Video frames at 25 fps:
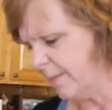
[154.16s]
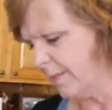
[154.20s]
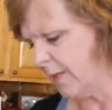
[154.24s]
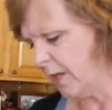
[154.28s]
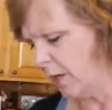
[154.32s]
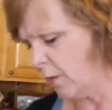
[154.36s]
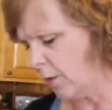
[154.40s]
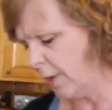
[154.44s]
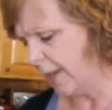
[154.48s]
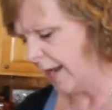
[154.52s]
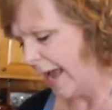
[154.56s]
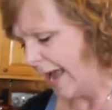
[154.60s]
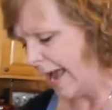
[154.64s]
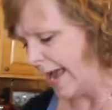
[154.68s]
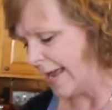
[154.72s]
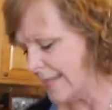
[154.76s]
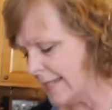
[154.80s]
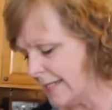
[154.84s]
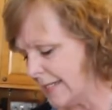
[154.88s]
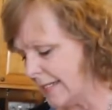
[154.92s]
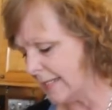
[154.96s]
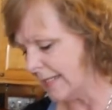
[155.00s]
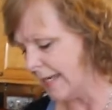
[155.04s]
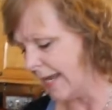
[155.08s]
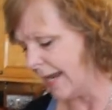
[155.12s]
you know, it
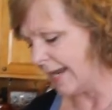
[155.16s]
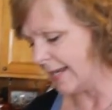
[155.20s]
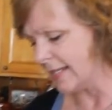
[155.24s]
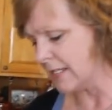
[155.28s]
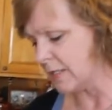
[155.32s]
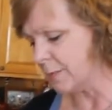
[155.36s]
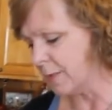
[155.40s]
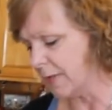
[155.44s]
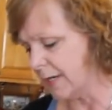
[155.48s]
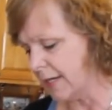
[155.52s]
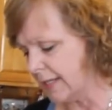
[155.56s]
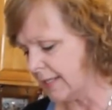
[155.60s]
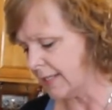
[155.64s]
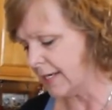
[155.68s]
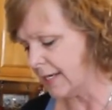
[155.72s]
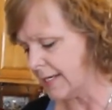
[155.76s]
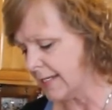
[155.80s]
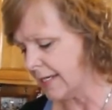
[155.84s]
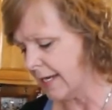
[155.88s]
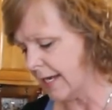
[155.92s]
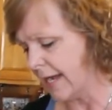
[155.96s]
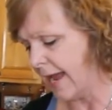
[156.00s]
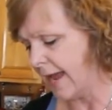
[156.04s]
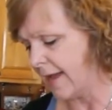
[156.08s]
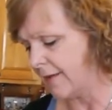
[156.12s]
has a taste, but it
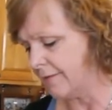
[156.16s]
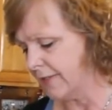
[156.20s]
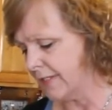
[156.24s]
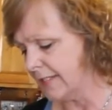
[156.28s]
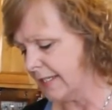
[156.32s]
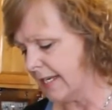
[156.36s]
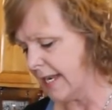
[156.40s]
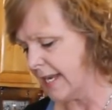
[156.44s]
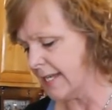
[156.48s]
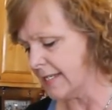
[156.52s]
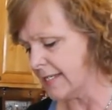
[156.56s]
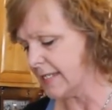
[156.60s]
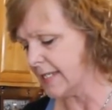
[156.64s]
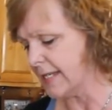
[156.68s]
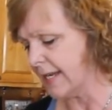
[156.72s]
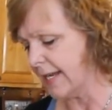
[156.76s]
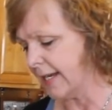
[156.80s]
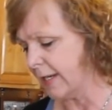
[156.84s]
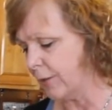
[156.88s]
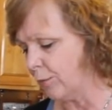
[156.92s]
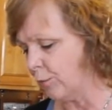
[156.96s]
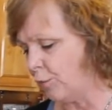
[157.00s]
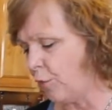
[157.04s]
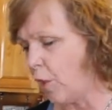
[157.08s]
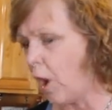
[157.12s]
doesn't have a taste
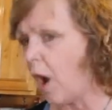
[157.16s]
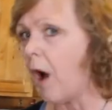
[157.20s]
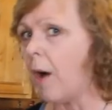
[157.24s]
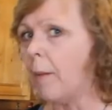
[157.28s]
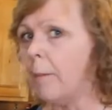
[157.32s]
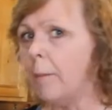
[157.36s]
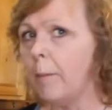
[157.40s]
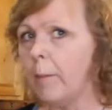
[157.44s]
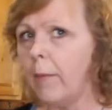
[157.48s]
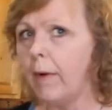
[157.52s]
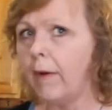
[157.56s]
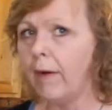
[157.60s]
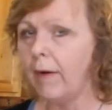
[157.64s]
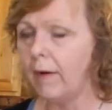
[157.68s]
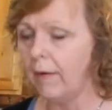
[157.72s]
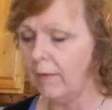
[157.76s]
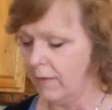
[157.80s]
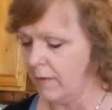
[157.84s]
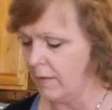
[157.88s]
like rum